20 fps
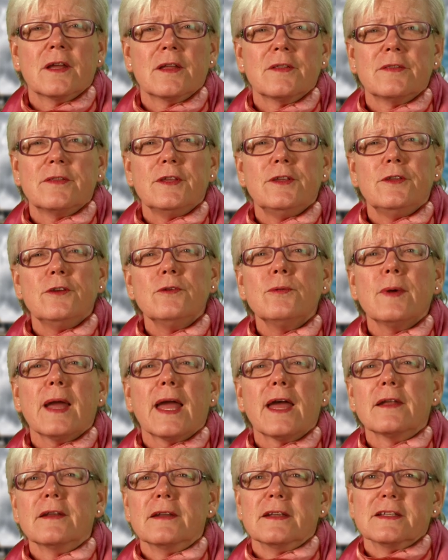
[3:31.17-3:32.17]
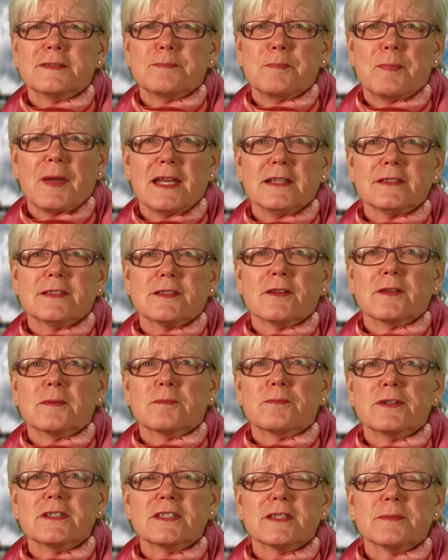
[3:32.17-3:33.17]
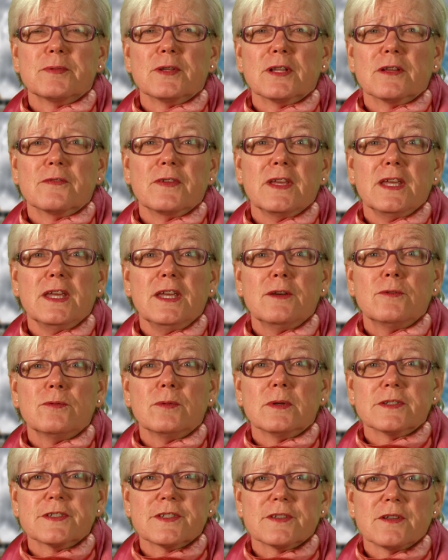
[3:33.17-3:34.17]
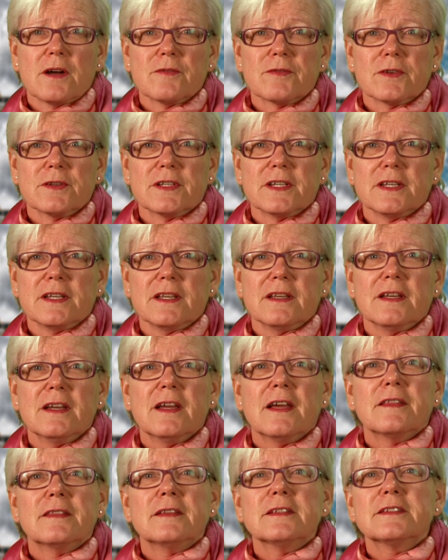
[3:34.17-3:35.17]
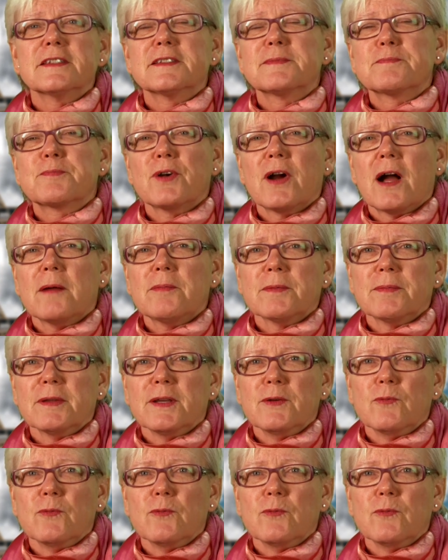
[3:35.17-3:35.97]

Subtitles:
The UN is based on the principle of equal sovereignty. This is probably